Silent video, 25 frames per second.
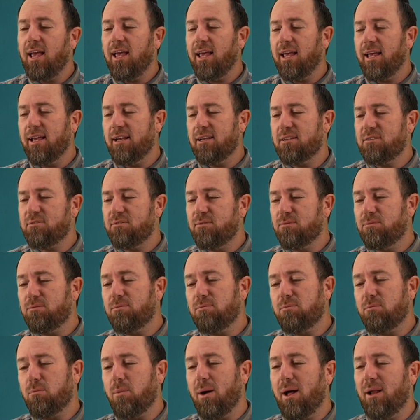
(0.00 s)
It is
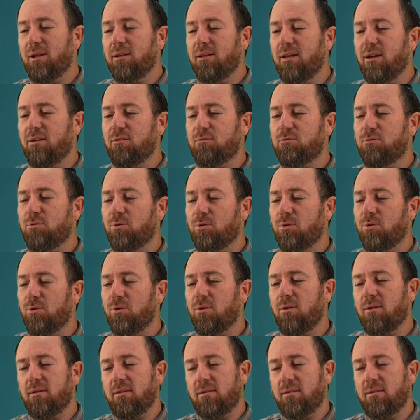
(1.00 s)
well known
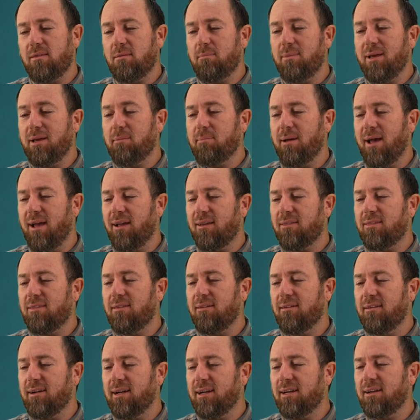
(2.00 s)
for the Big Bang
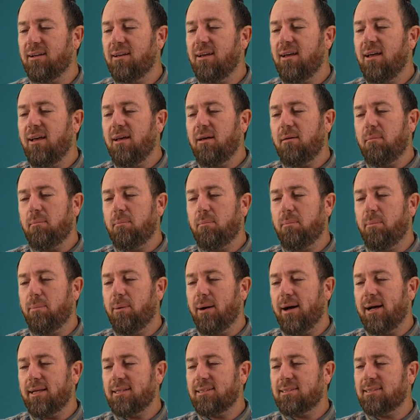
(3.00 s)
theory.
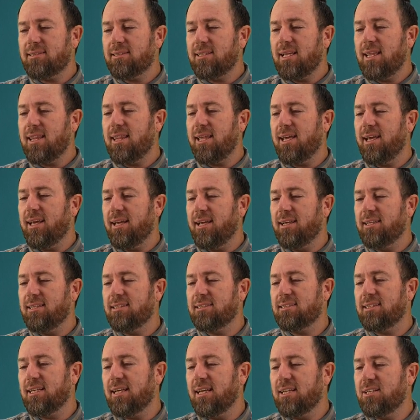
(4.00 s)
But there
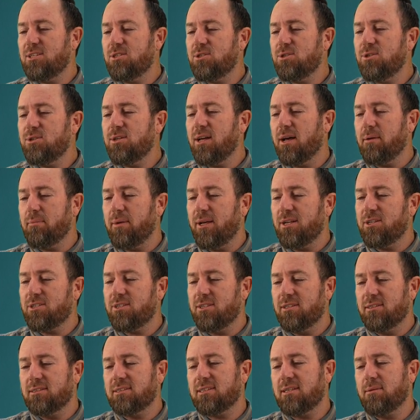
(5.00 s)
is a
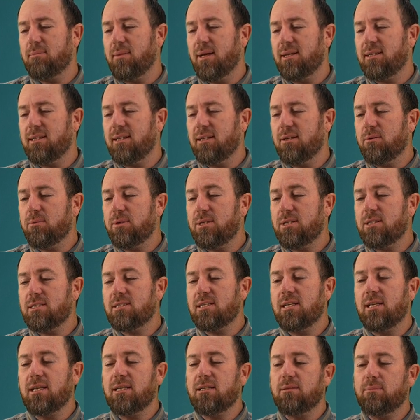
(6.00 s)
two-dimensional schematic which is
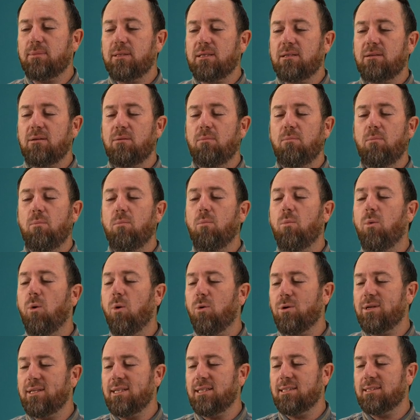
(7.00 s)
a little bit
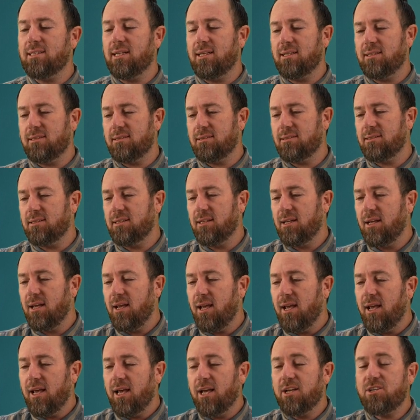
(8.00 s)
more detailed.
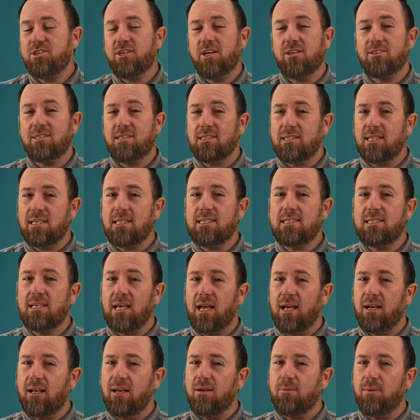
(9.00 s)
It shows us
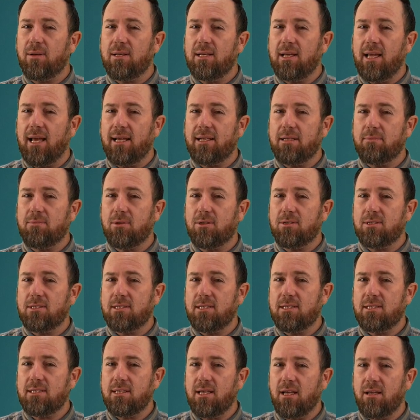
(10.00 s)
exactly what an atom
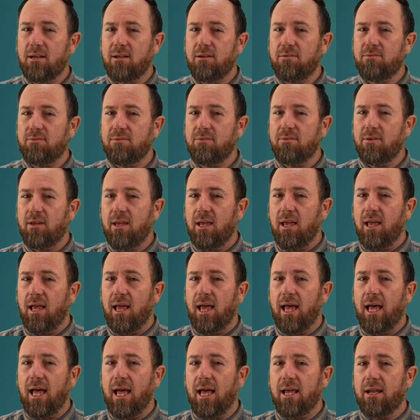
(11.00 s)
consists out of
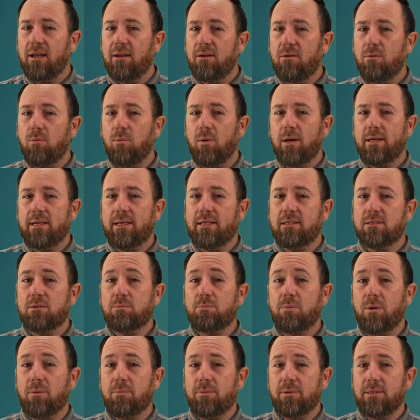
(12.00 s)
and what its
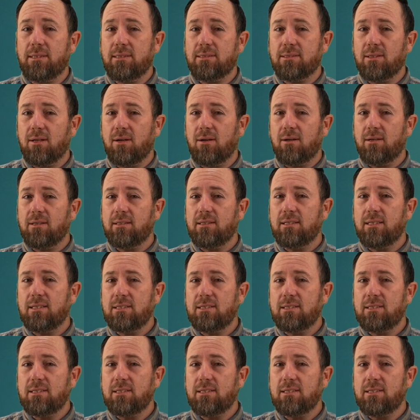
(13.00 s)
properties are.